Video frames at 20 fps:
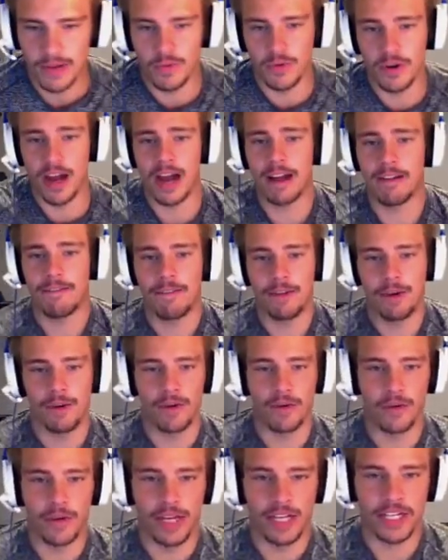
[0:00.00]
We're not in field
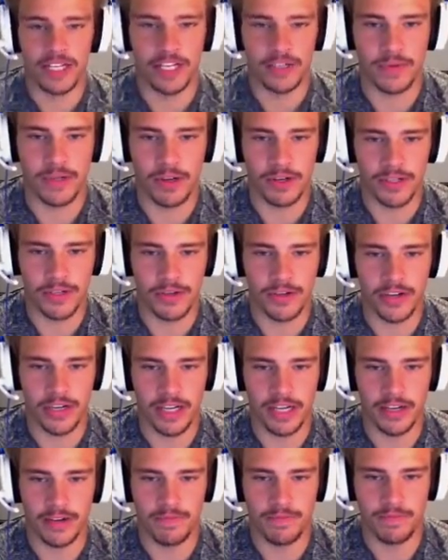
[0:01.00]
goal range because he also couldn't
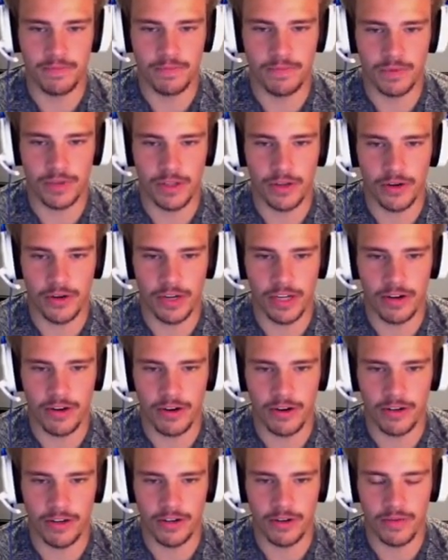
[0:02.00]
hit a
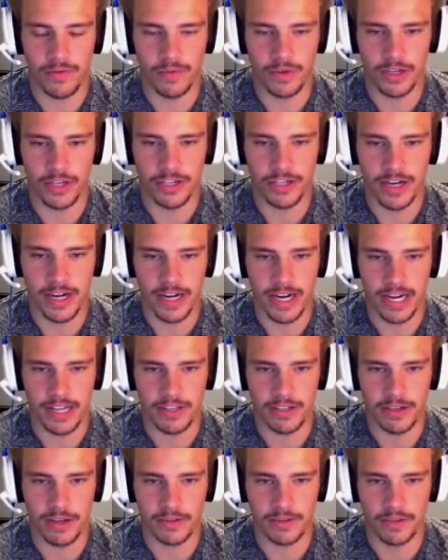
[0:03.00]
thirty-yarder. We're going to try and hand
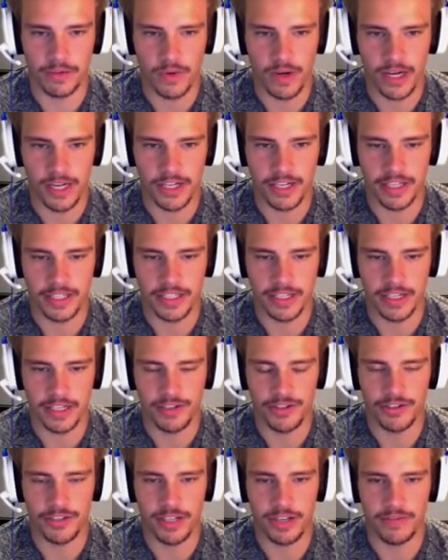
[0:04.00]
this off to Washington and
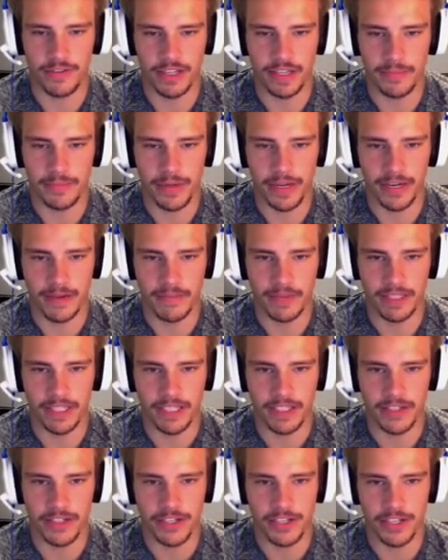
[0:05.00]
just see if he can pick up a
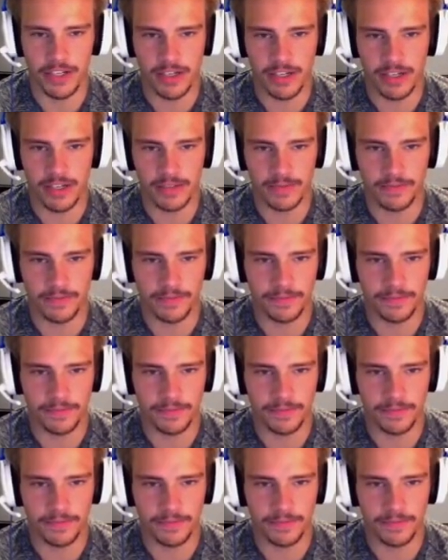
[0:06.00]
decent chunk.